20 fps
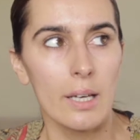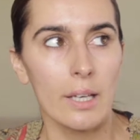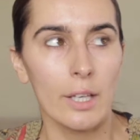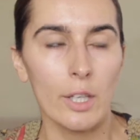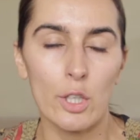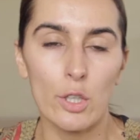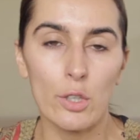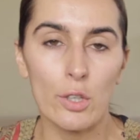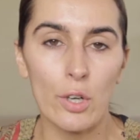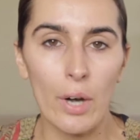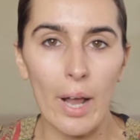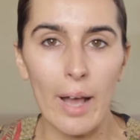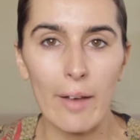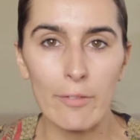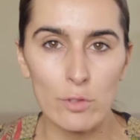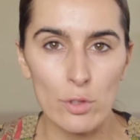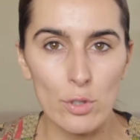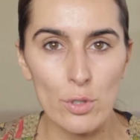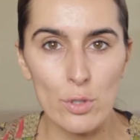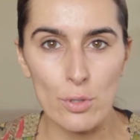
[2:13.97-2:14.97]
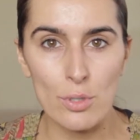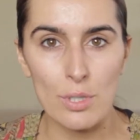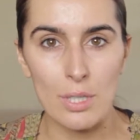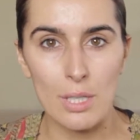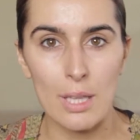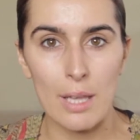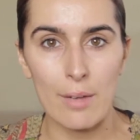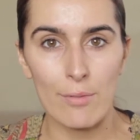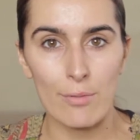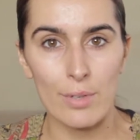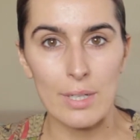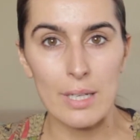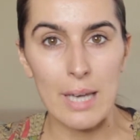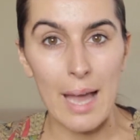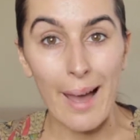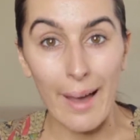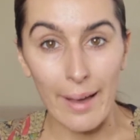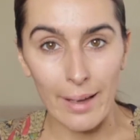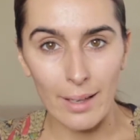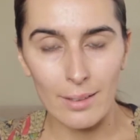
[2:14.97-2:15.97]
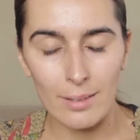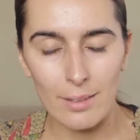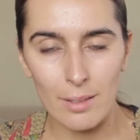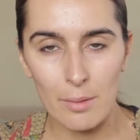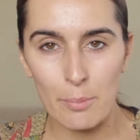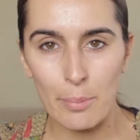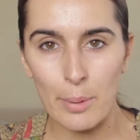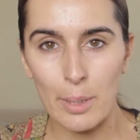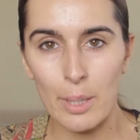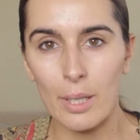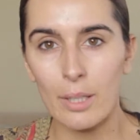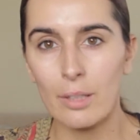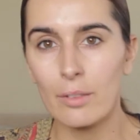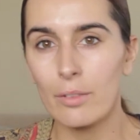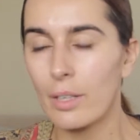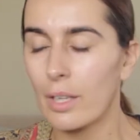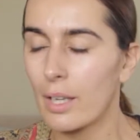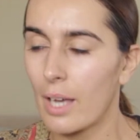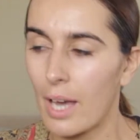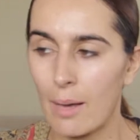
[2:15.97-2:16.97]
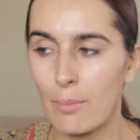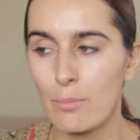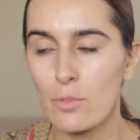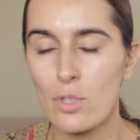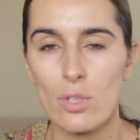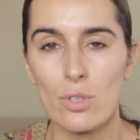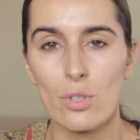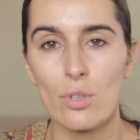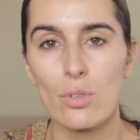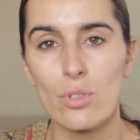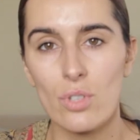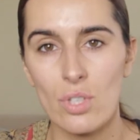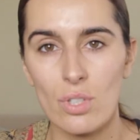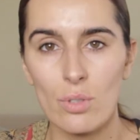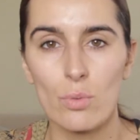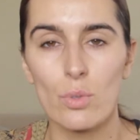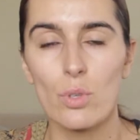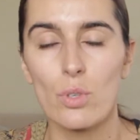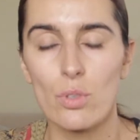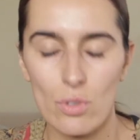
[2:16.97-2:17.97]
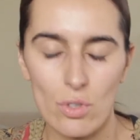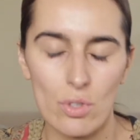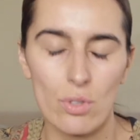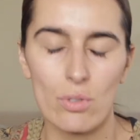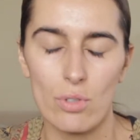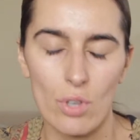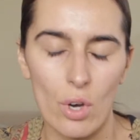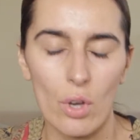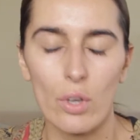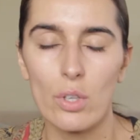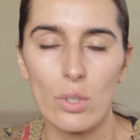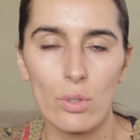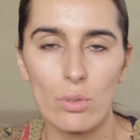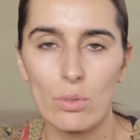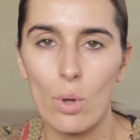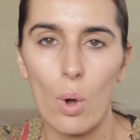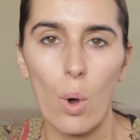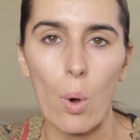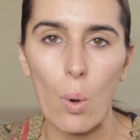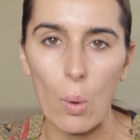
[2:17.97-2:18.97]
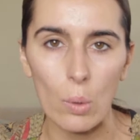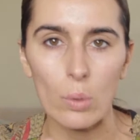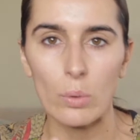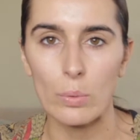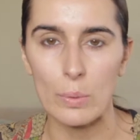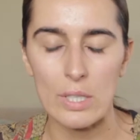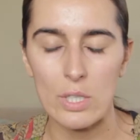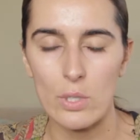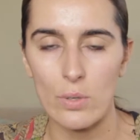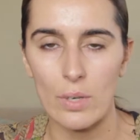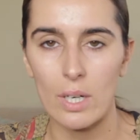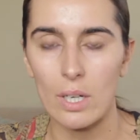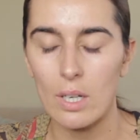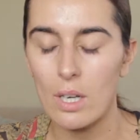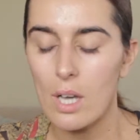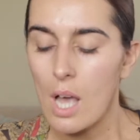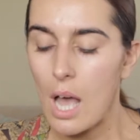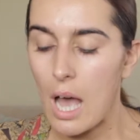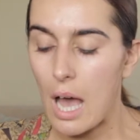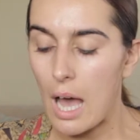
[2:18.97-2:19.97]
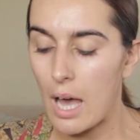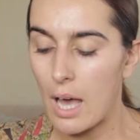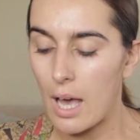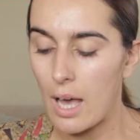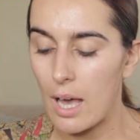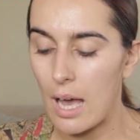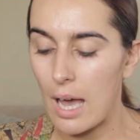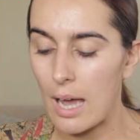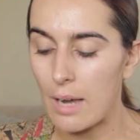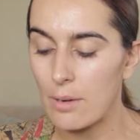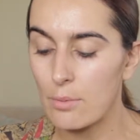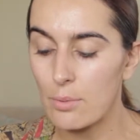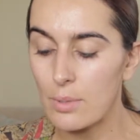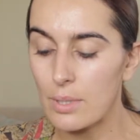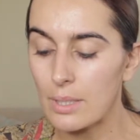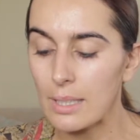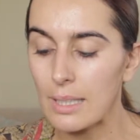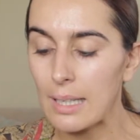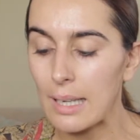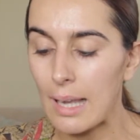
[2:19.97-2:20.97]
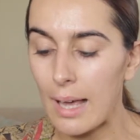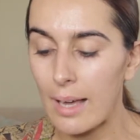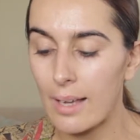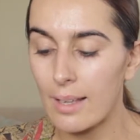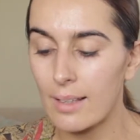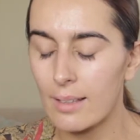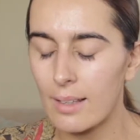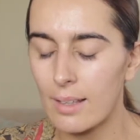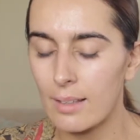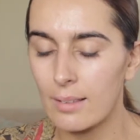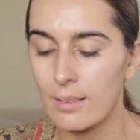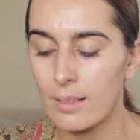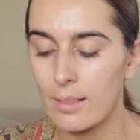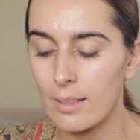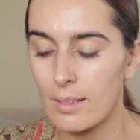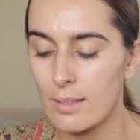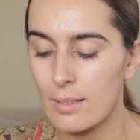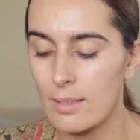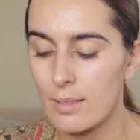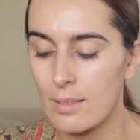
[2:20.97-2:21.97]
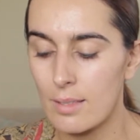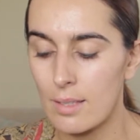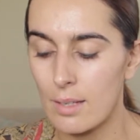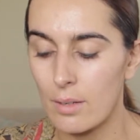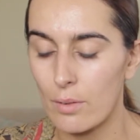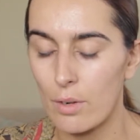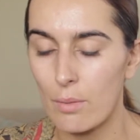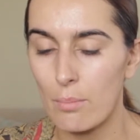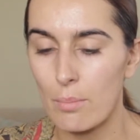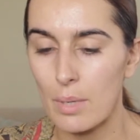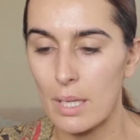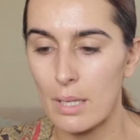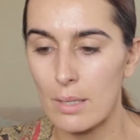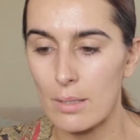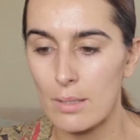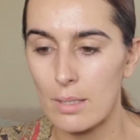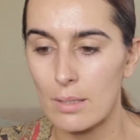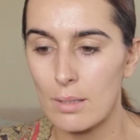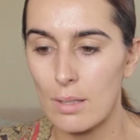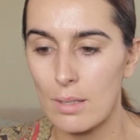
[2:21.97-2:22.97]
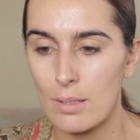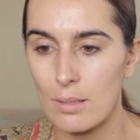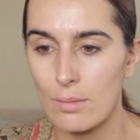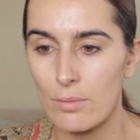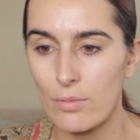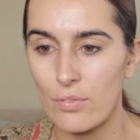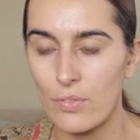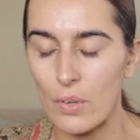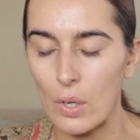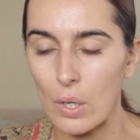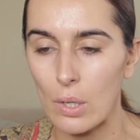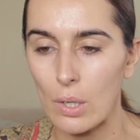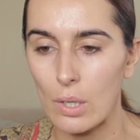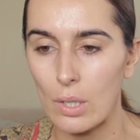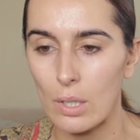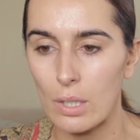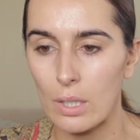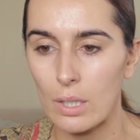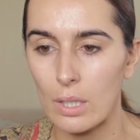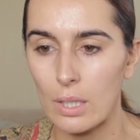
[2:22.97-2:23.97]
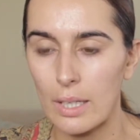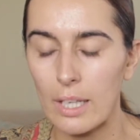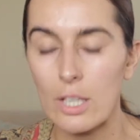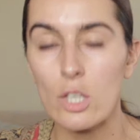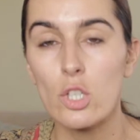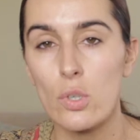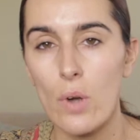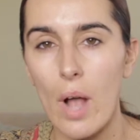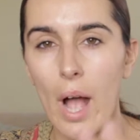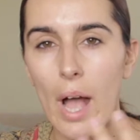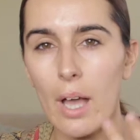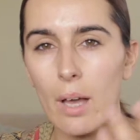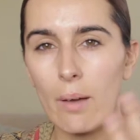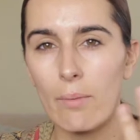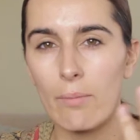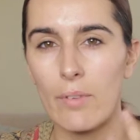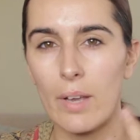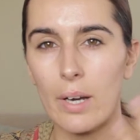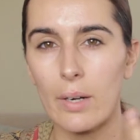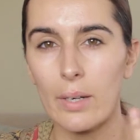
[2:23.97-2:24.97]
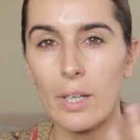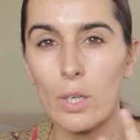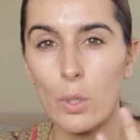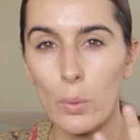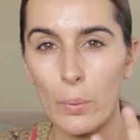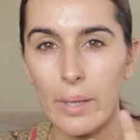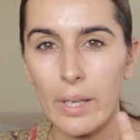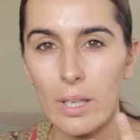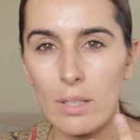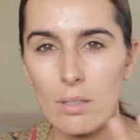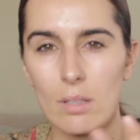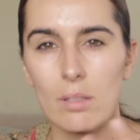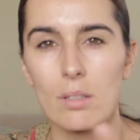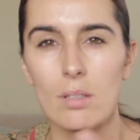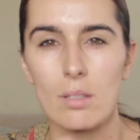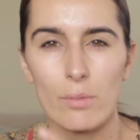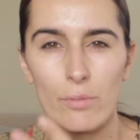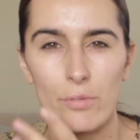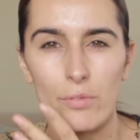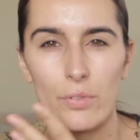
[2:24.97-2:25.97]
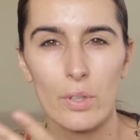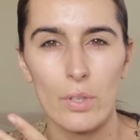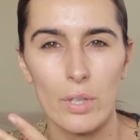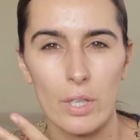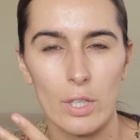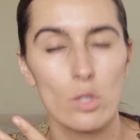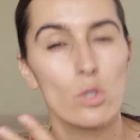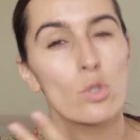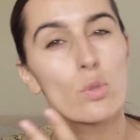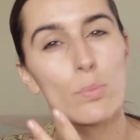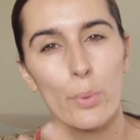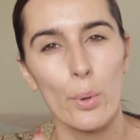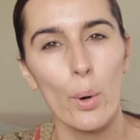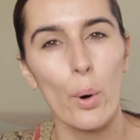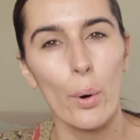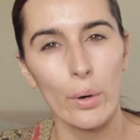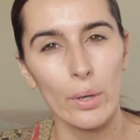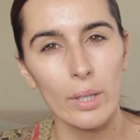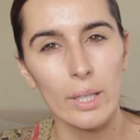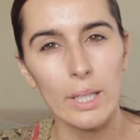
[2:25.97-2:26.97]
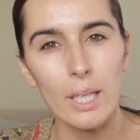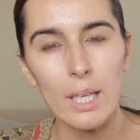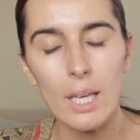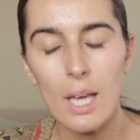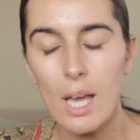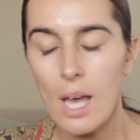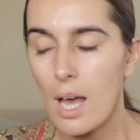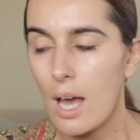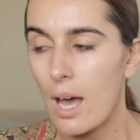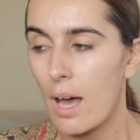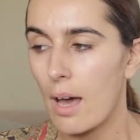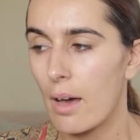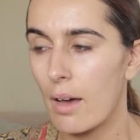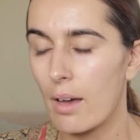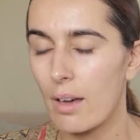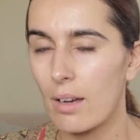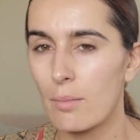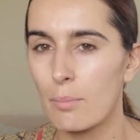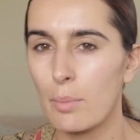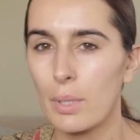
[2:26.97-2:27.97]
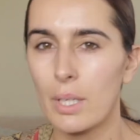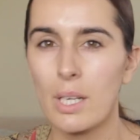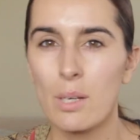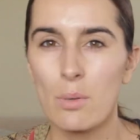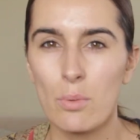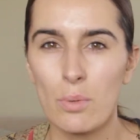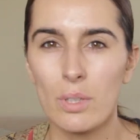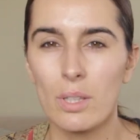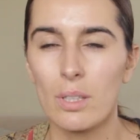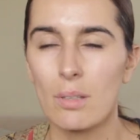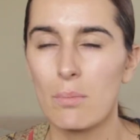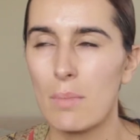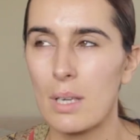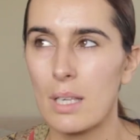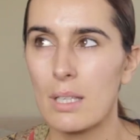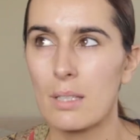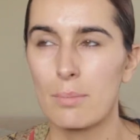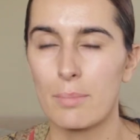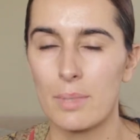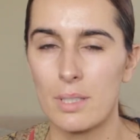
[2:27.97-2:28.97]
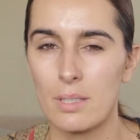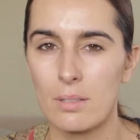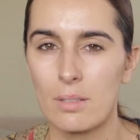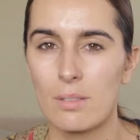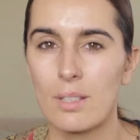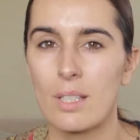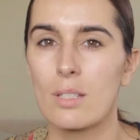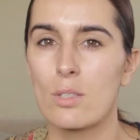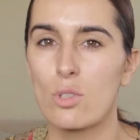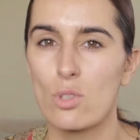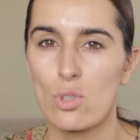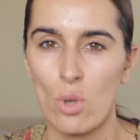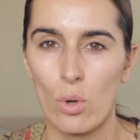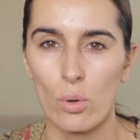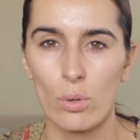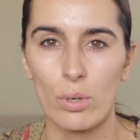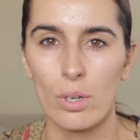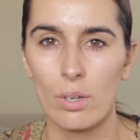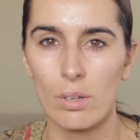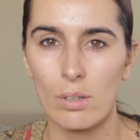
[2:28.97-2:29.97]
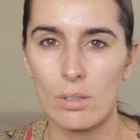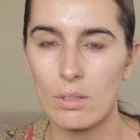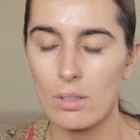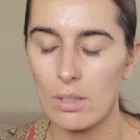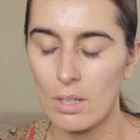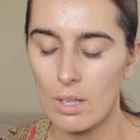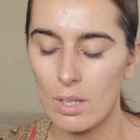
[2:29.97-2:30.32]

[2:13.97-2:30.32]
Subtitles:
you don't have to use it every night, but I'm just usually show you the whole retrail. I really like this serum because it doesn't feel, it dry up very quick, so it doesn't feel like super oily, but it really makes my skin so good.